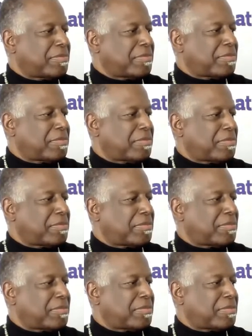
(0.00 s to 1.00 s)

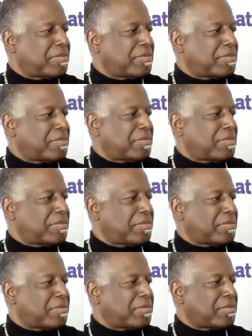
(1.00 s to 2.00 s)

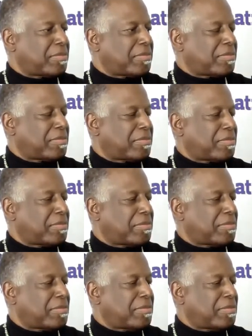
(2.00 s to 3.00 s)

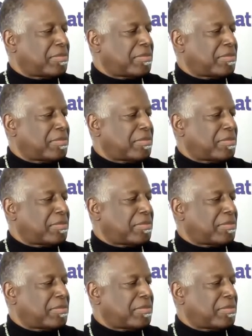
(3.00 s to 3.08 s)
(not speaking)